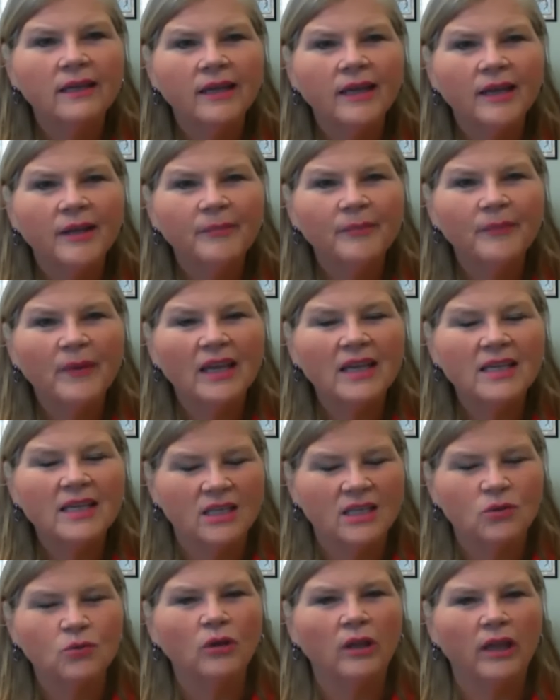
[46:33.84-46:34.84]
um, because
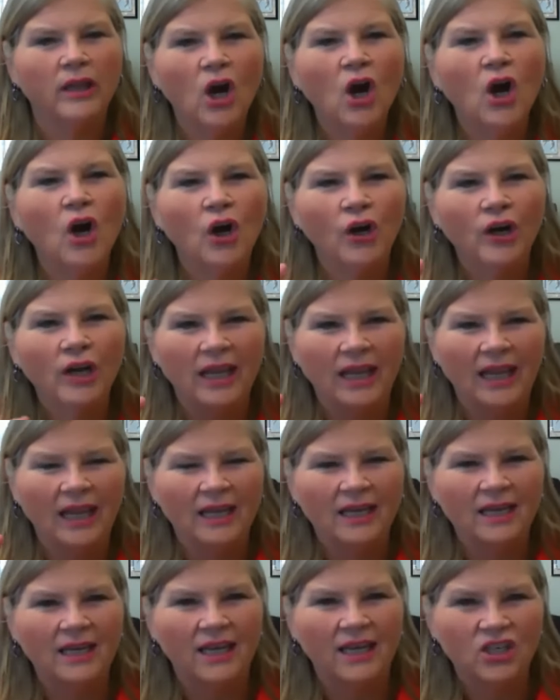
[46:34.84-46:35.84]
it's really hard
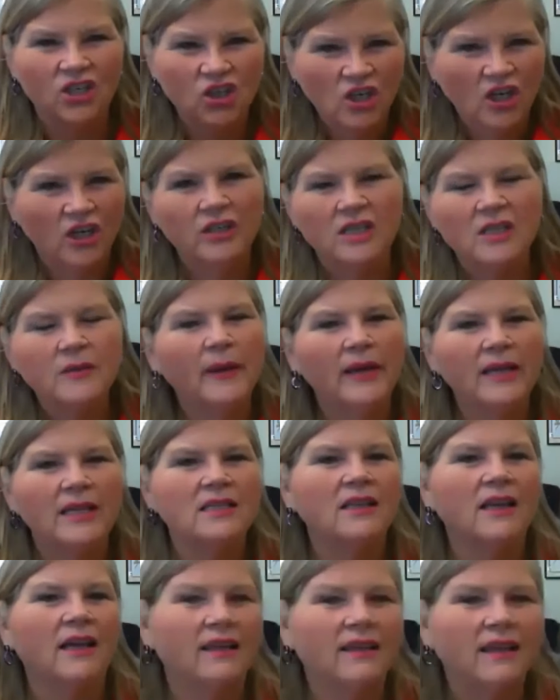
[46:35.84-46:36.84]
in a shared
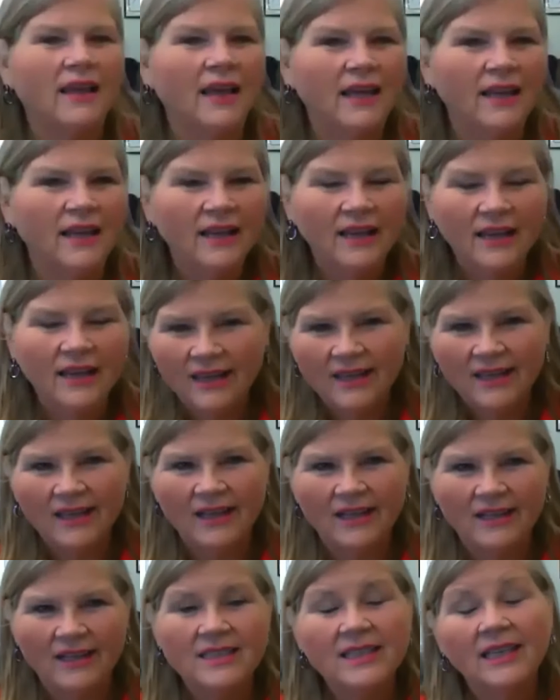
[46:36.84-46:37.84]
space like that
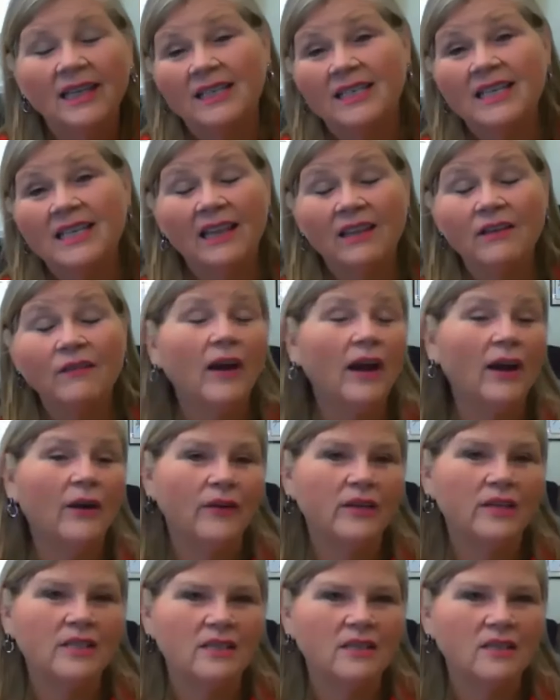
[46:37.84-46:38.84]
uh, to contain the
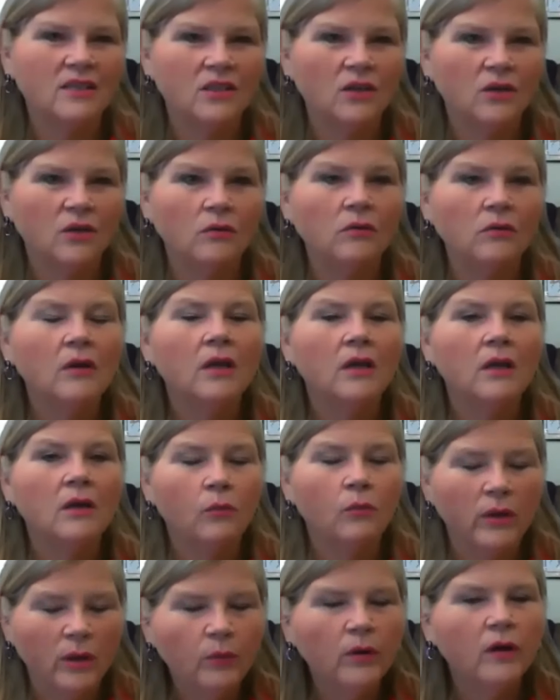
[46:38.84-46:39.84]
virus, and so
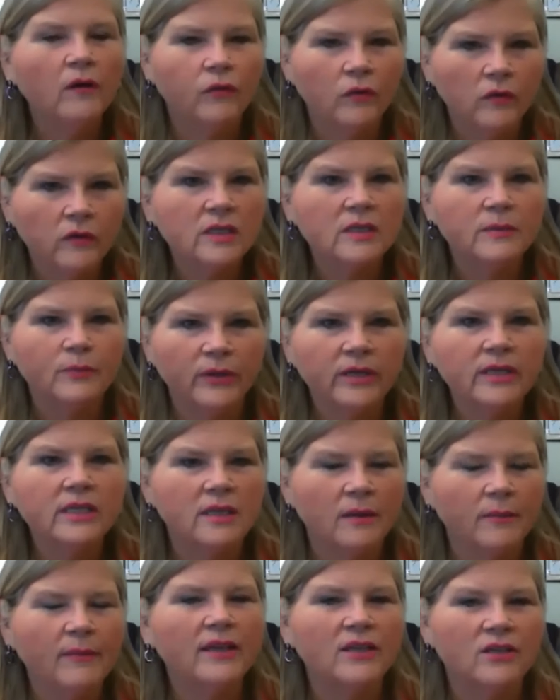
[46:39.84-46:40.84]
we will for the spring
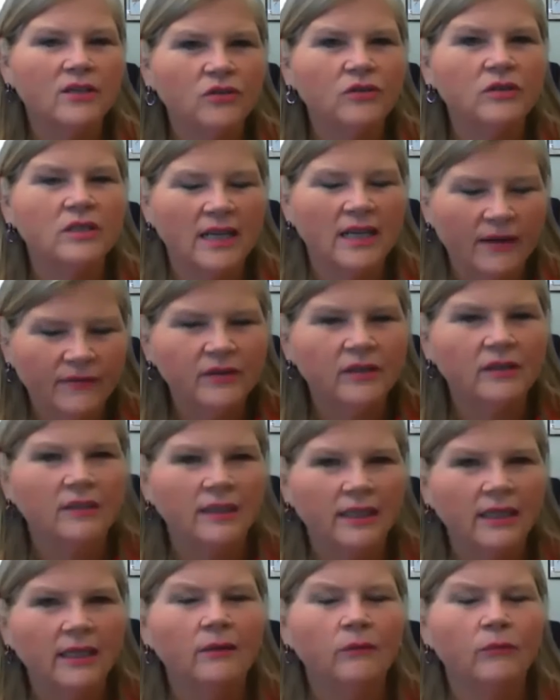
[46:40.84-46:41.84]
semester
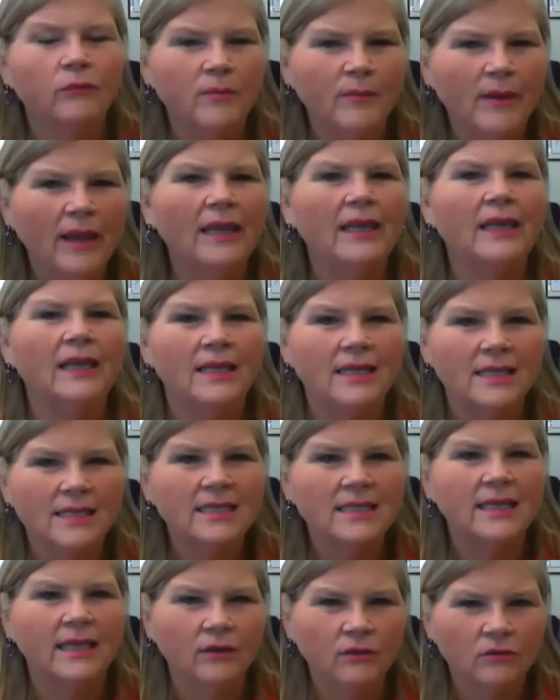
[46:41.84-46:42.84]
definitely remain in
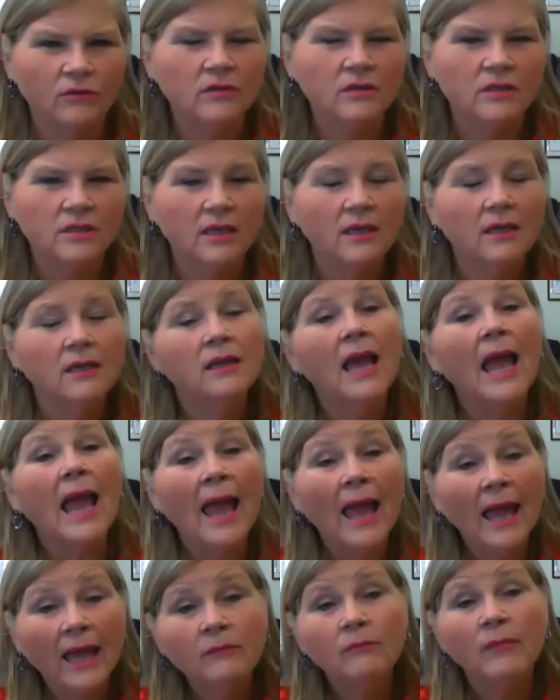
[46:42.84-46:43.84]
singles.
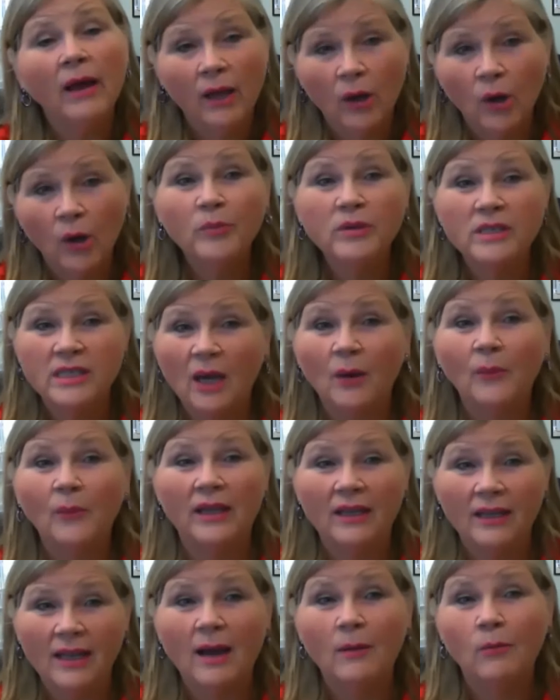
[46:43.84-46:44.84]
And my hope is that
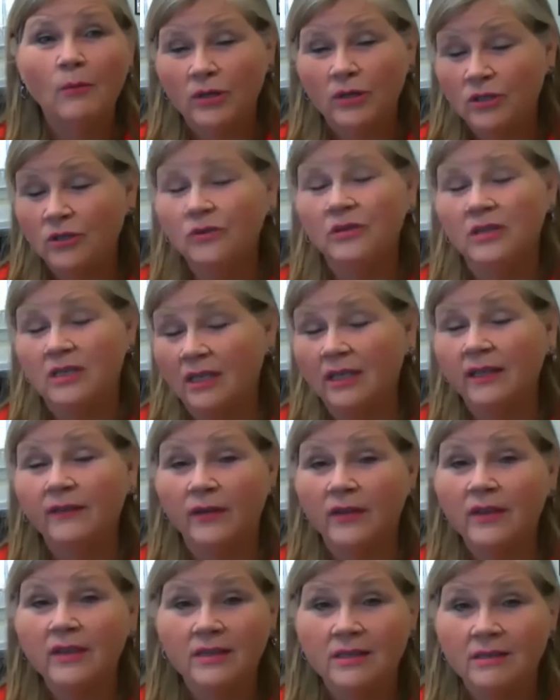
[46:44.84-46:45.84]
we allow more students to
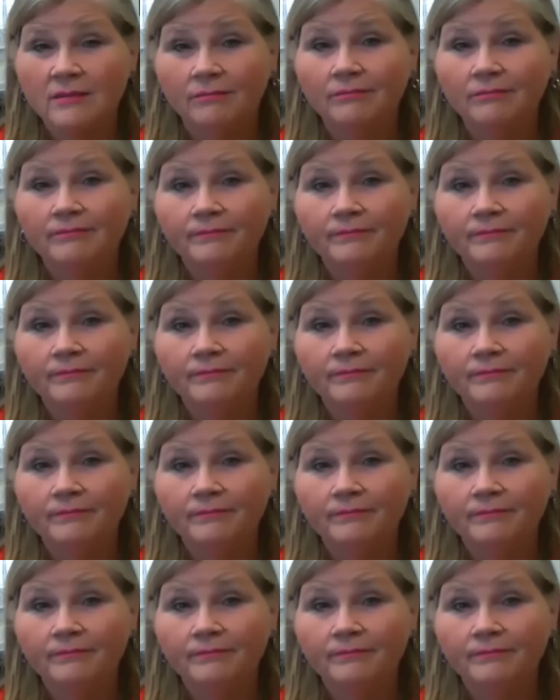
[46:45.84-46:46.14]
live with us.